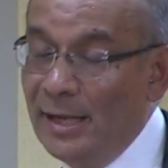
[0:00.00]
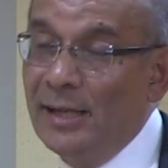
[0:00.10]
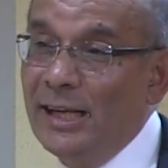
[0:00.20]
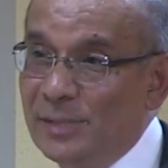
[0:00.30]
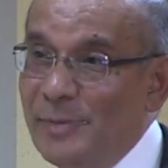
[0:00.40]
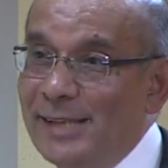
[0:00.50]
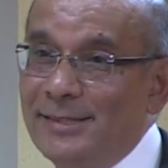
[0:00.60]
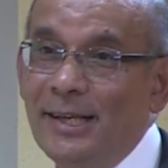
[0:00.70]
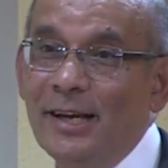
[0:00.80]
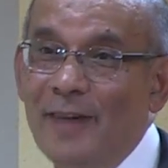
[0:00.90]
is
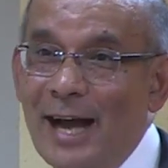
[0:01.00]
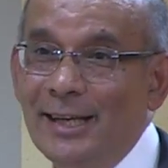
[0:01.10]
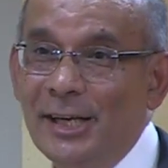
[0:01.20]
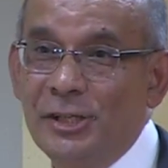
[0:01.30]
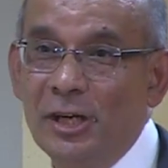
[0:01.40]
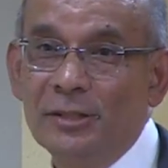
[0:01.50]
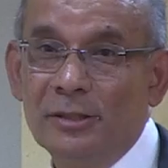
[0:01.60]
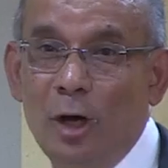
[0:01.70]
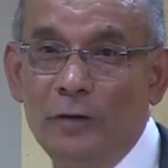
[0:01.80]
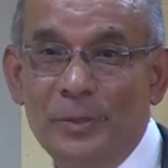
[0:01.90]
basically a
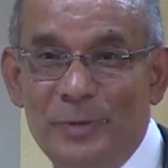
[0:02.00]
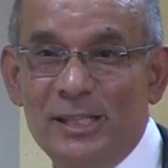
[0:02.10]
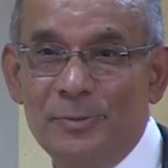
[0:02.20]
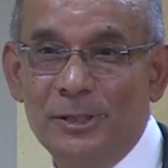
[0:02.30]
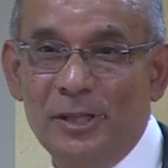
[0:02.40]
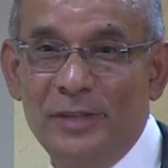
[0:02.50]
violation of the principles